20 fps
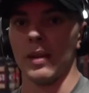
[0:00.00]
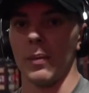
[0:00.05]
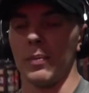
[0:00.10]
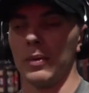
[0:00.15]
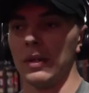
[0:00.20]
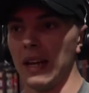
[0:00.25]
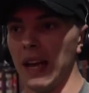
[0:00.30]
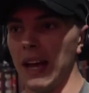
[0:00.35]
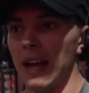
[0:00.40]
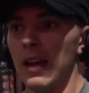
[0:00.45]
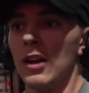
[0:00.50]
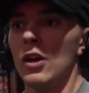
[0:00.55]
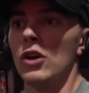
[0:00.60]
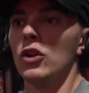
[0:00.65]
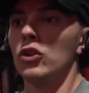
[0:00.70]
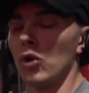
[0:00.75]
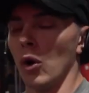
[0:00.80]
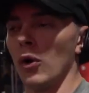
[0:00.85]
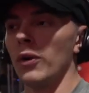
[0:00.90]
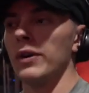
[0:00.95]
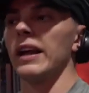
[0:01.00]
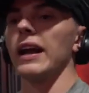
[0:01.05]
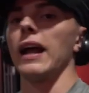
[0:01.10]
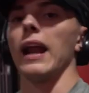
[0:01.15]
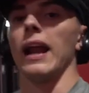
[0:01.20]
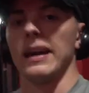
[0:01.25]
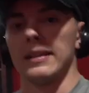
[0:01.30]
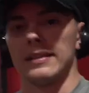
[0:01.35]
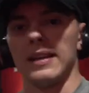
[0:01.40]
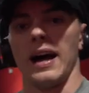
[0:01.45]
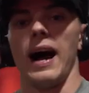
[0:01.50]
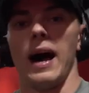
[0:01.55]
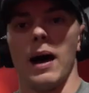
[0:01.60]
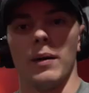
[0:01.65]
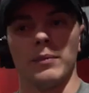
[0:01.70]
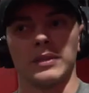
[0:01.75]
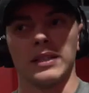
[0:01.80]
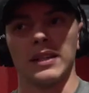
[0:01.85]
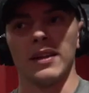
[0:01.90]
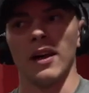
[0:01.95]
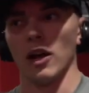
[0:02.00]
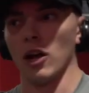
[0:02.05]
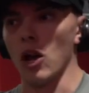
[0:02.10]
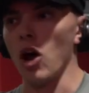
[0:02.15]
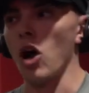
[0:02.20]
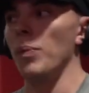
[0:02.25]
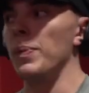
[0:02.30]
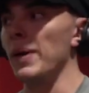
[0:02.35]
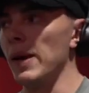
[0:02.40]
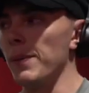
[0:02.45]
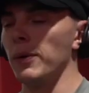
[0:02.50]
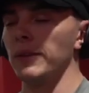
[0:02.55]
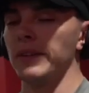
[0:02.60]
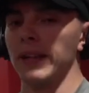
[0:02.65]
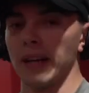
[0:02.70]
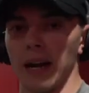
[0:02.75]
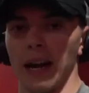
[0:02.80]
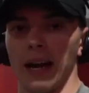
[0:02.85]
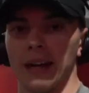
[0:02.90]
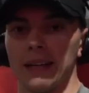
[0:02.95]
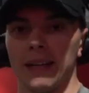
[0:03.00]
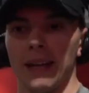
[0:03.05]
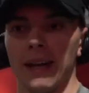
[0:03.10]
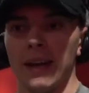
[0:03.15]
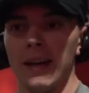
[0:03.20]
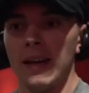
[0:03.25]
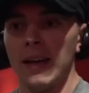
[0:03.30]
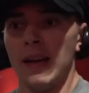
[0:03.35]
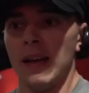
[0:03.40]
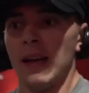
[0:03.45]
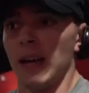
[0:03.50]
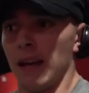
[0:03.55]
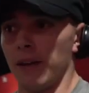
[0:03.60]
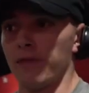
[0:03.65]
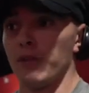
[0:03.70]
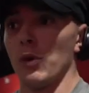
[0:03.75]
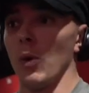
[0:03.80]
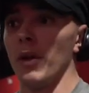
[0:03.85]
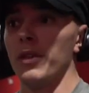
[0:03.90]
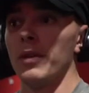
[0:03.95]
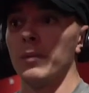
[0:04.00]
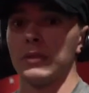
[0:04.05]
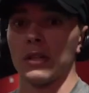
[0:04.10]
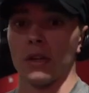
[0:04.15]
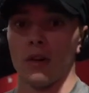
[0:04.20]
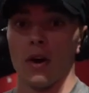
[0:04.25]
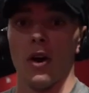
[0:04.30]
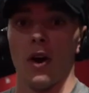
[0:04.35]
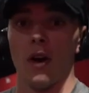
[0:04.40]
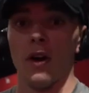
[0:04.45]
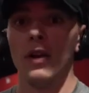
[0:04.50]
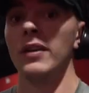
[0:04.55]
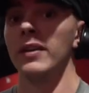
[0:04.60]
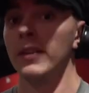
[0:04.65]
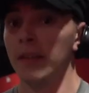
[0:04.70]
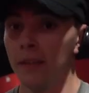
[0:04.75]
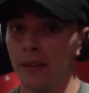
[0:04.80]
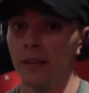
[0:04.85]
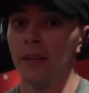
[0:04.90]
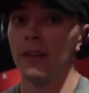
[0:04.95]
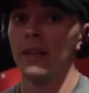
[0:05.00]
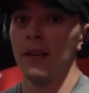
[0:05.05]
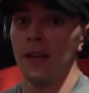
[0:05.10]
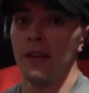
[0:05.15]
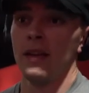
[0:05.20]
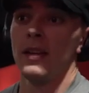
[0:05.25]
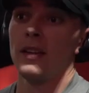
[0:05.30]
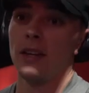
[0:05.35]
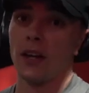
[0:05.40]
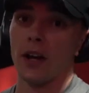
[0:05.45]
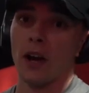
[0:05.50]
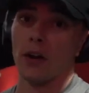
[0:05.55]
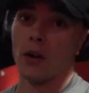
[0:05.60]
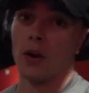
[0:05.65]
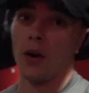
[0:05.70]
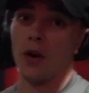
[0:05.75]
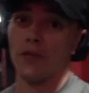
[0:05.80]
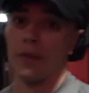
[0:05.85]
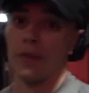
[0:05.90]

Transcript: a separate day. Don't neglect arms. A lot of people neglect it. And if you want them to grow, you gotta go